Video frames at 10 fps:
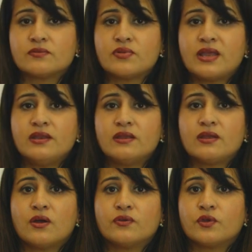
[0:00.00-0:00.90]
ready to
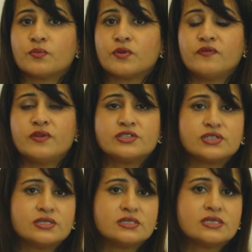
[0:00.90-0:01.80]
go. They're
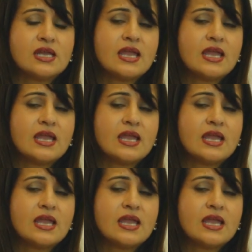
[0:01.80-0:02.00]
provisioned.